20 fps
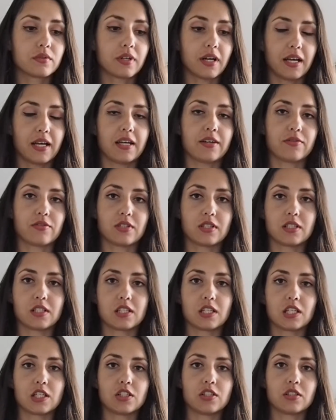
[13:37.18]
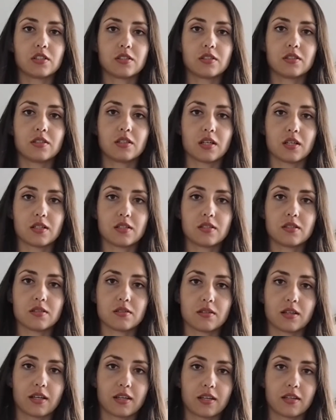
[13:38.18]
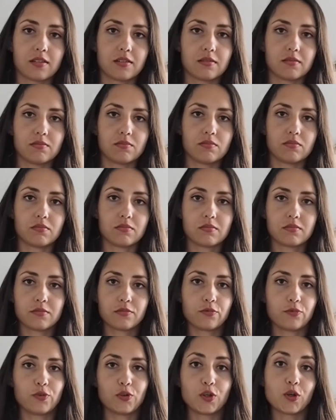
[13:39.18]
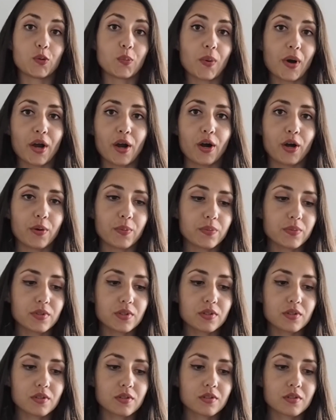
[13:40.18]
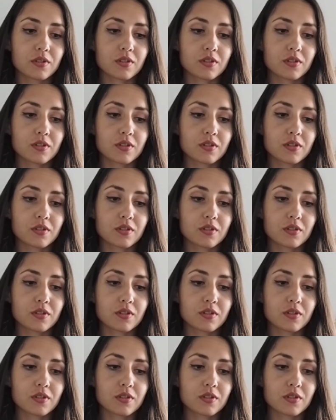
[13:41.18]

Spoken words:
I have sensation, yes. I can feel my arms.